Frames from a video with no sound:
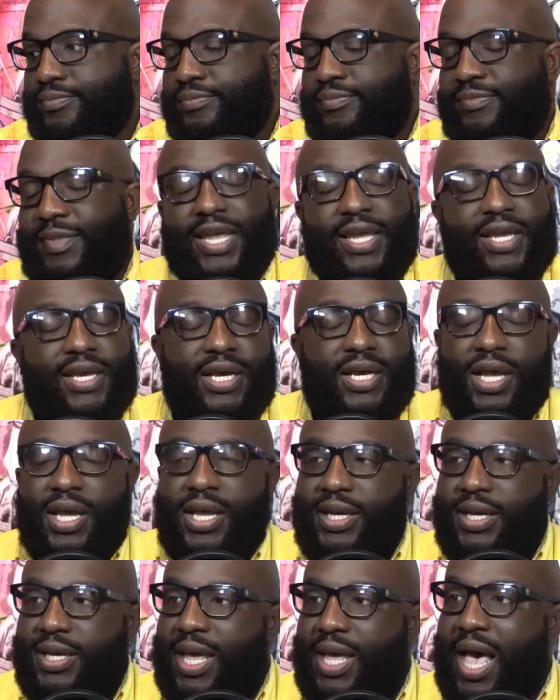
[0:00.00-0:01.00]
They
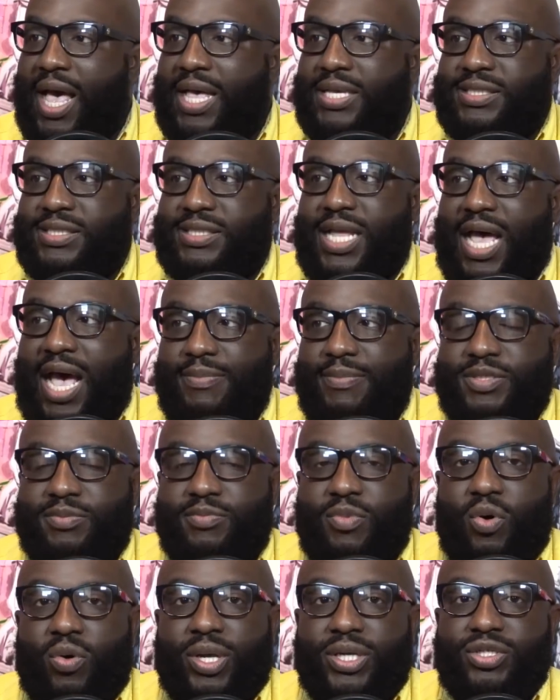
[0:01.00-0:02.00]
could not stop
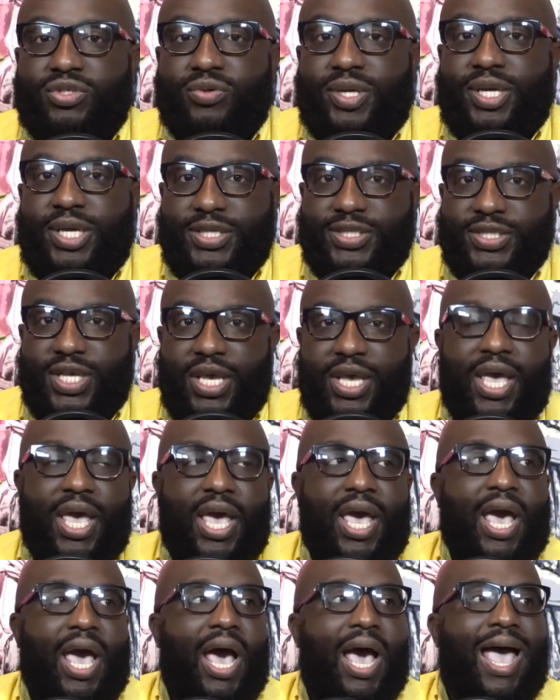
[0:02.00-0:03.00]
smoking trees.
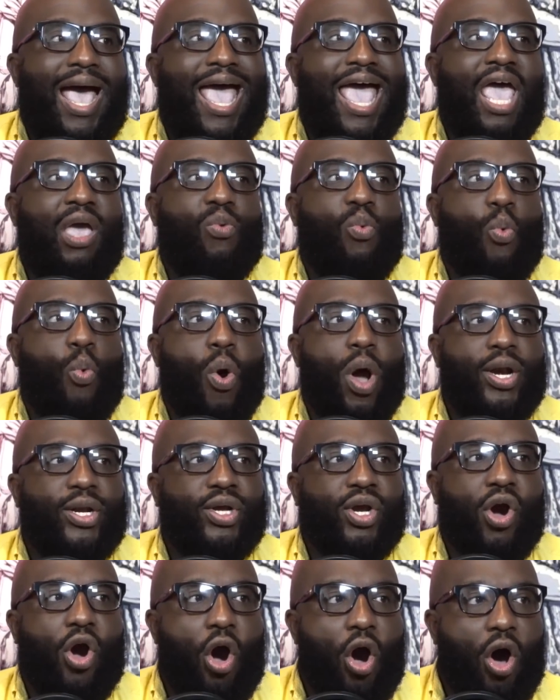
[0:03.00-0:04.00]
At
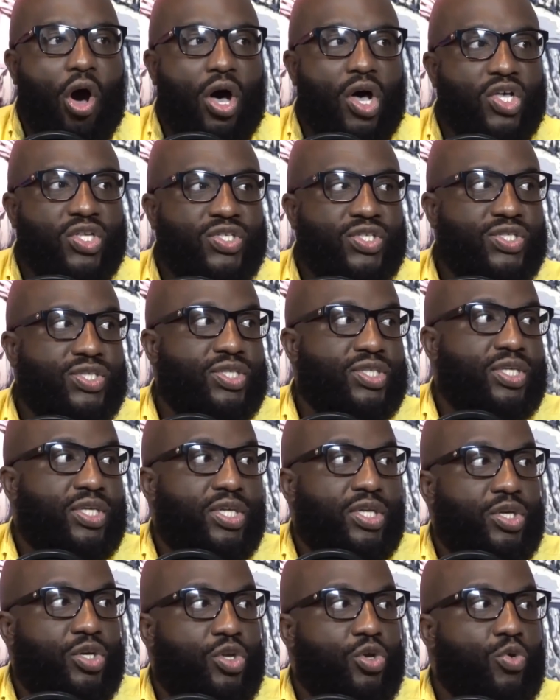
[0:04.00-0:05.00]
what cost
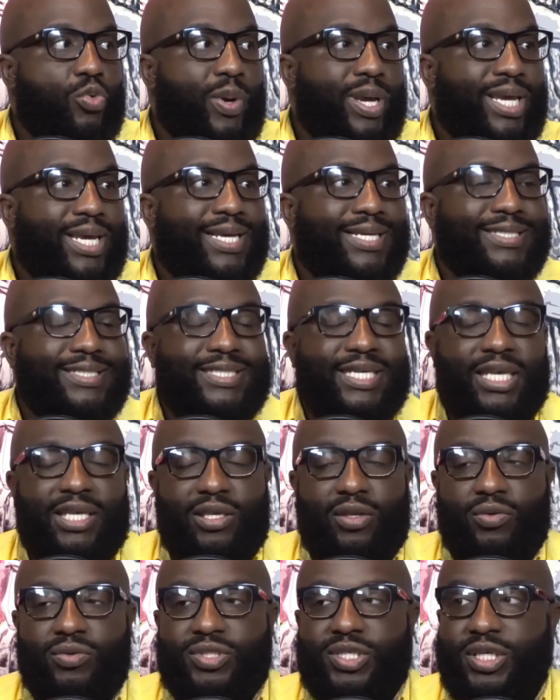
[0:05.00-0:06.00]
do we
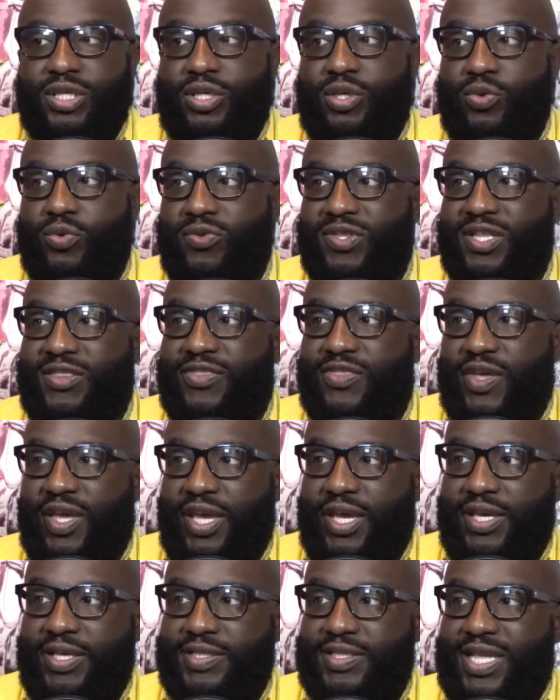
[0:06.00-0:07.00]
continue to do the
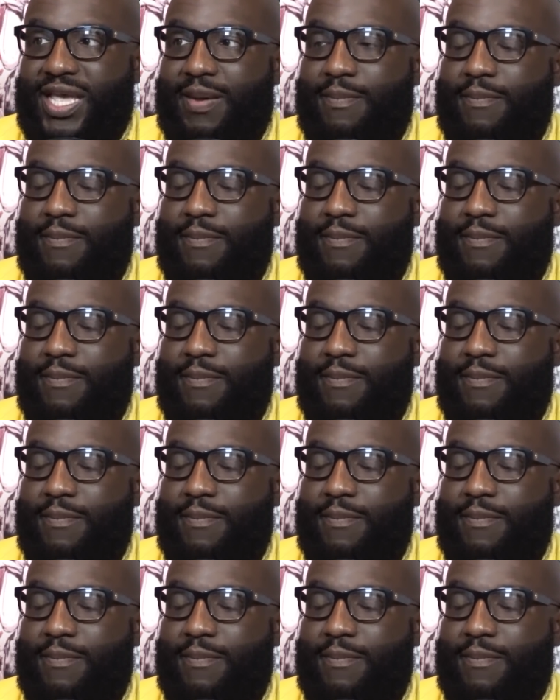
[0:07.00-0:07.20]
things that